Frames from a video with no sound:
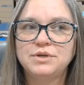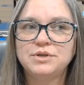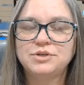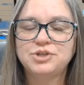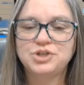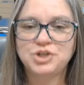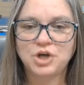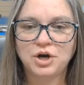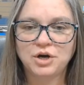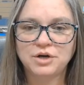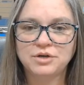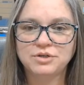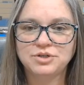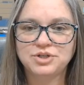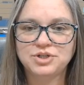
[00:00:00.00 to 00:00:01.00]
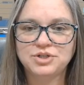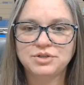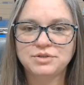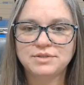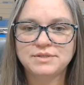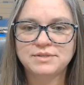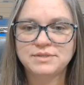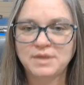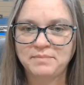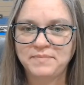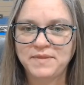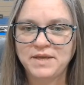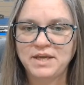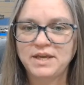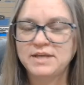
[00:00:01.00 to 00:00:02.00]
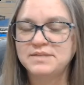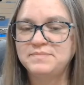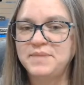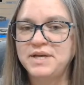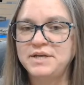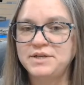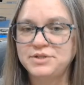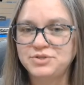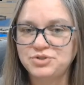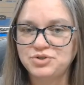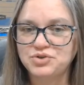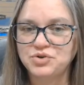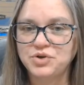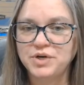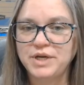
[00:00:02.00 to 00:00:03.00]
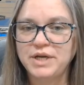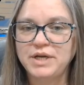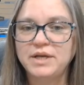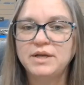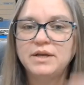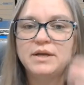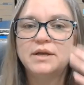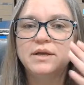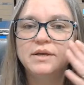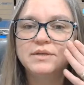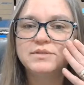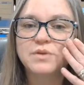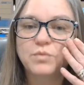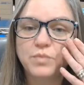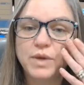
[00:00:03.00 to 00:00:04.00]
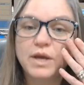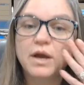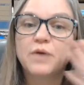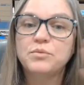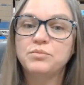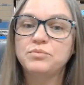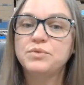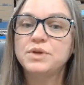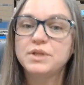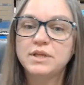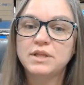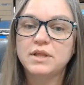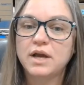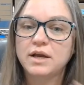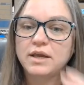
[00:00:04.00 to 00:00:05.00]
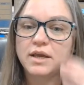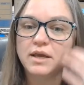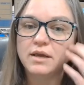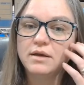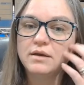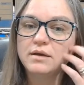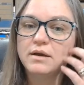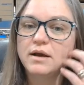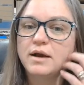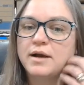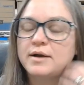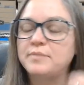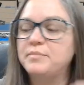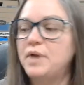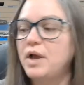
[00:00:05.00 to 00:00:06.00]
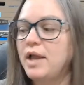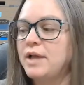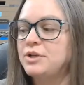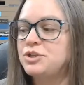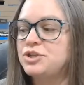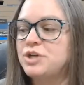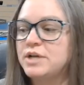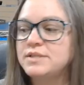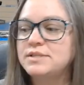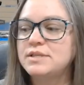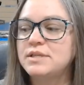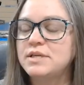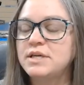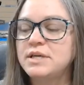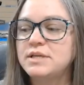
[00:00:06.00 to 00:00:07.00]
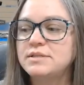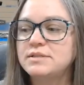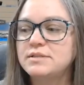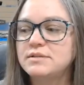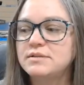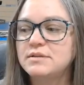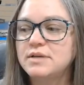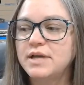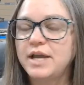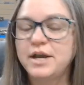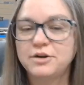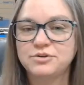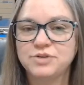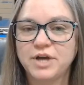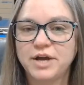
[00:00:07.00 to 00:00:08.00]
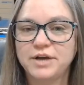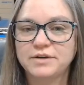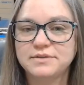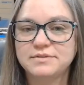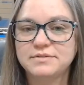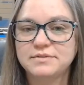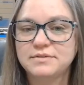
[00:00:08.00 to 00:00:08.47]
charge something has been destroyed. So we got really lucky. And just these hair dryers,